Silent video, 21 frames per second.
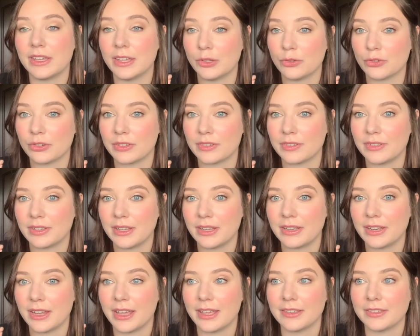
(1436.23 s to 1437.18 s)
interesting
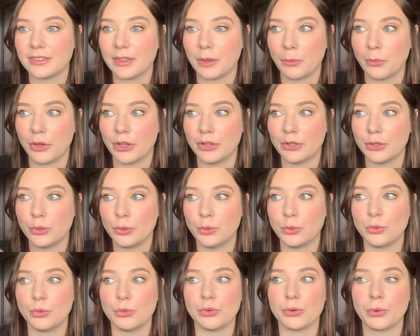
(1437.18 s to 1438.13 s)
as someone
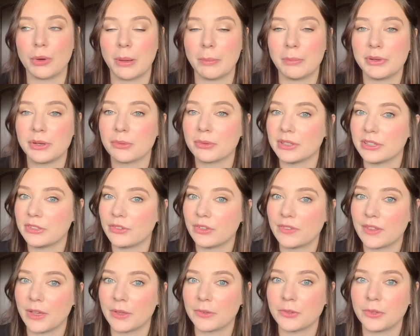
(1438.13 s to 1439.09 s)
who grew up in a religious
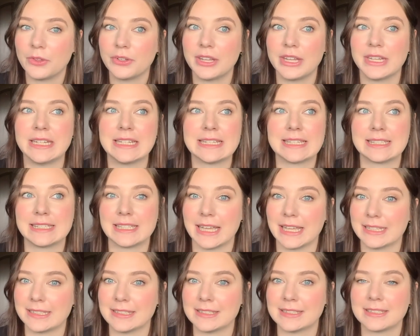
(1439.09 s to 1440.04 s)
household and has
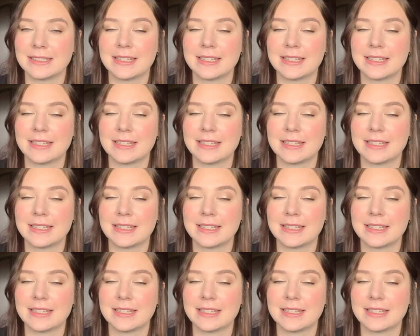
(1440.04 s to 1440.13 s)
since